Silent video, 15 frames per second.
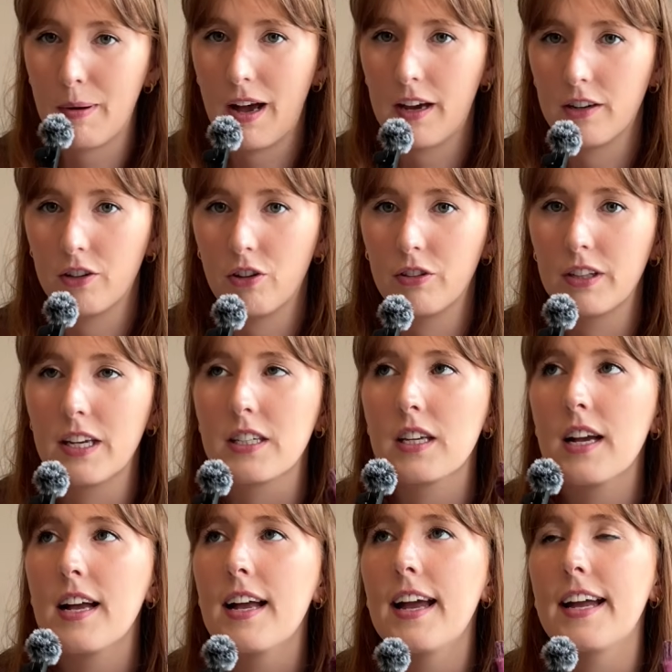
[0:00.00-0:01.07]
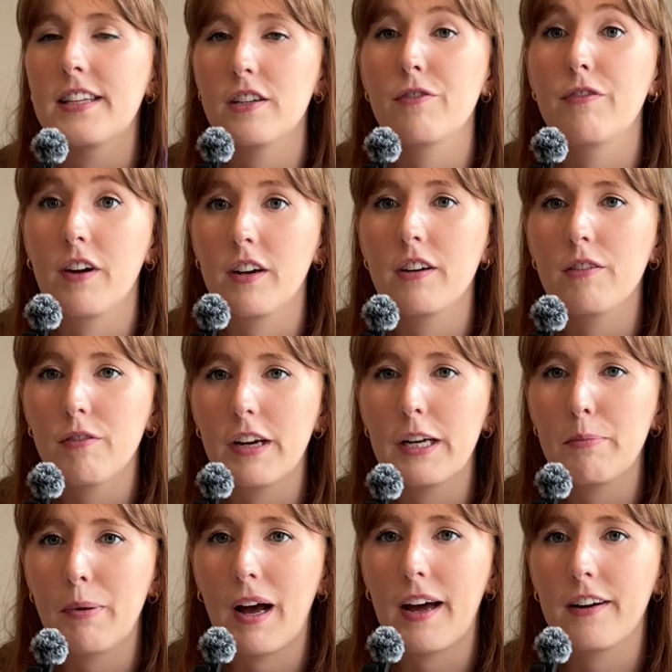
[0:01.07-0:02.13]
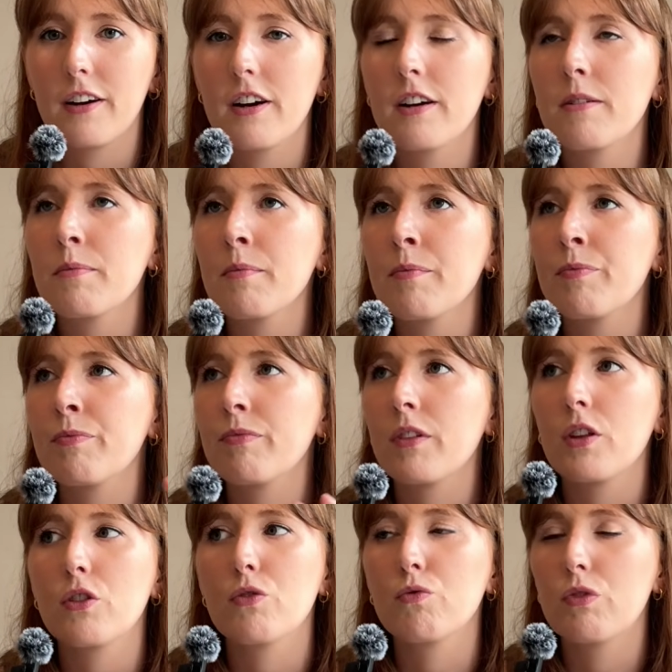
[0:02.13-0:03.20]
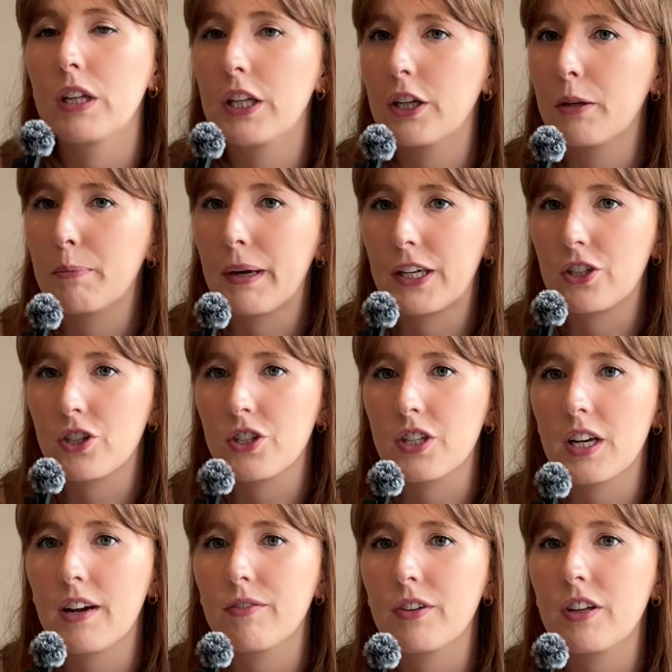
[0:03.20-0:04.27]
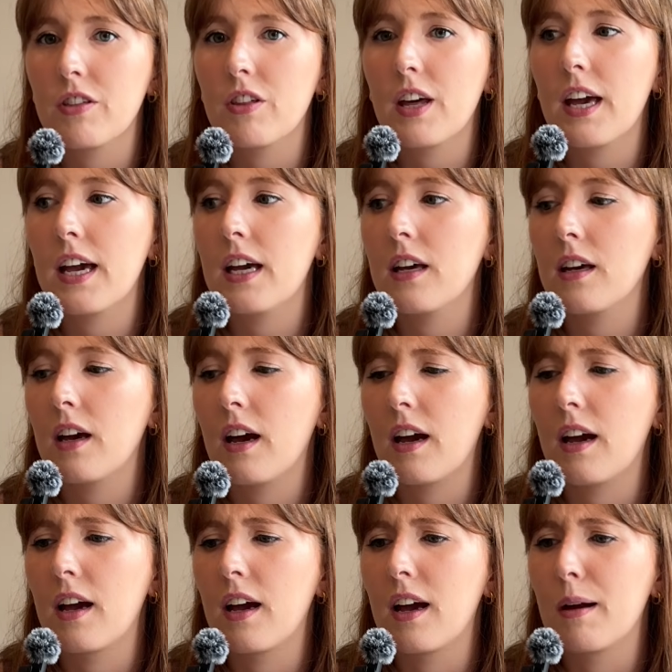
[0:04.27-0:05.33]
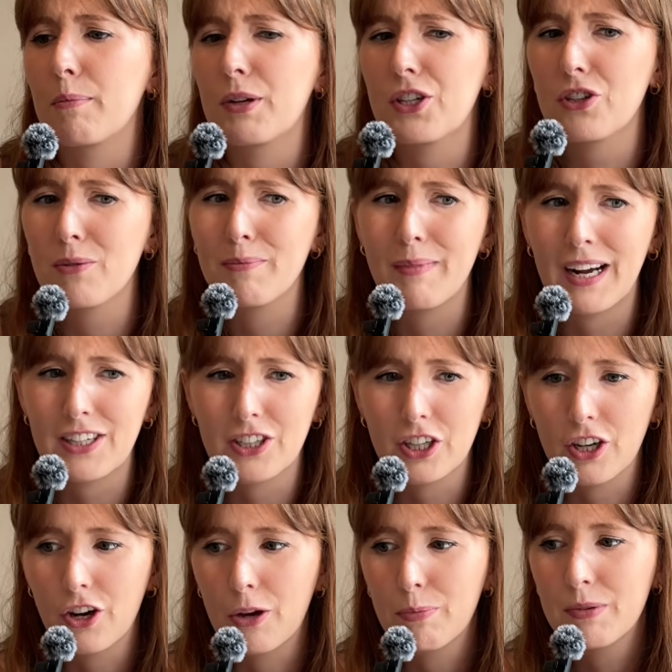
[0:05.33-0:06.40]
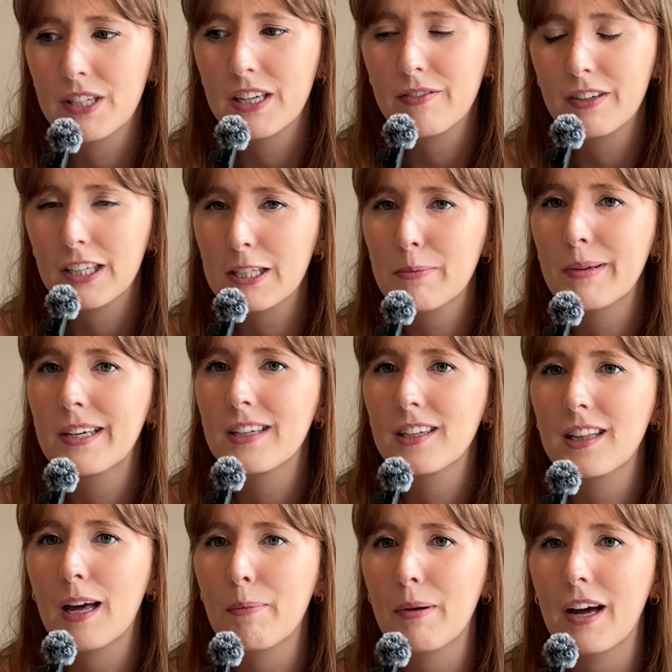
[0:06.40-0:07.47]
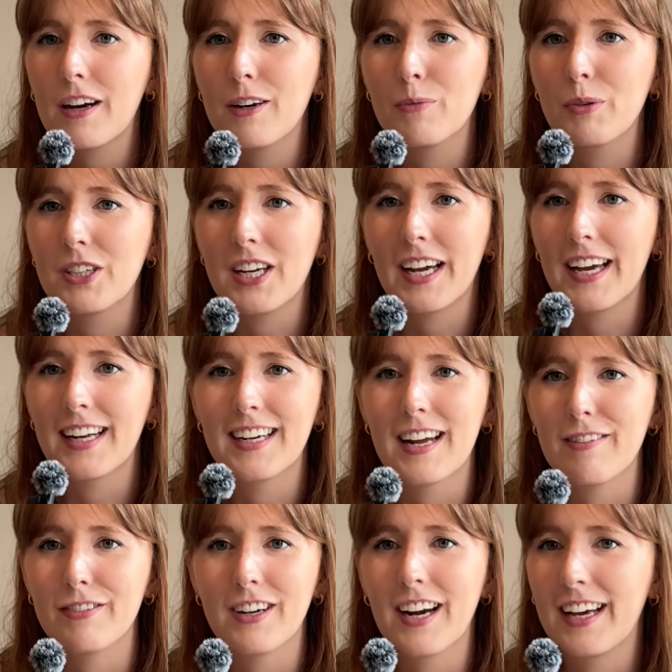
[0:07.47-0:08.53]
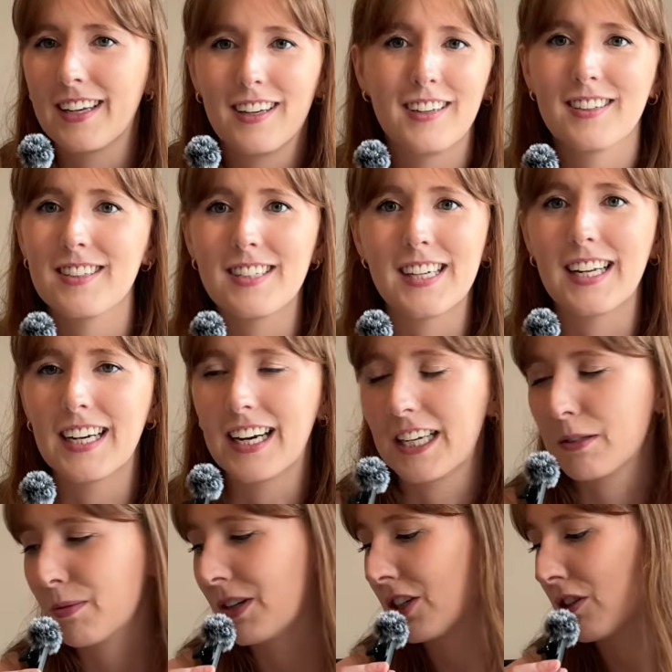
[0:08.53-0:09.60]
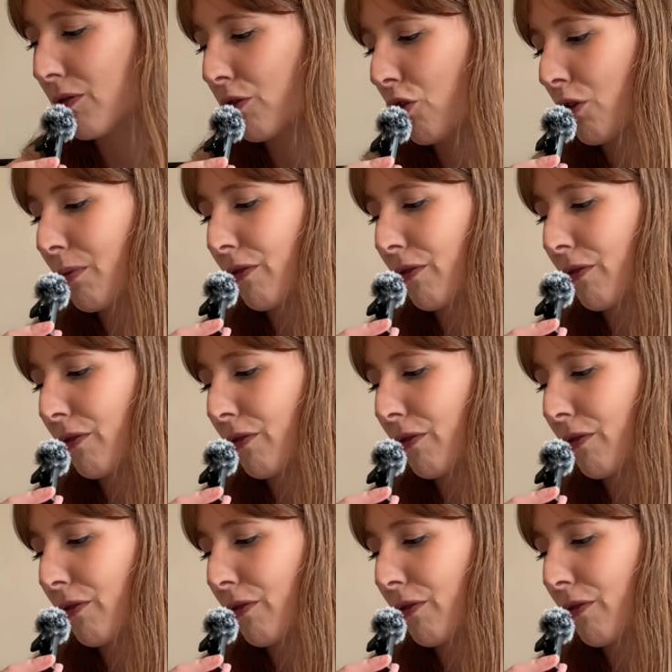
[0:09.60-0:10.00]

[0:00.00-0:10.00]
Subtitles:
pattern on this. It's a fun to read pattern, really good pictures and everything. I'm pretty sure magic loop is even explained in that pattern, which I had never like seen an explanation for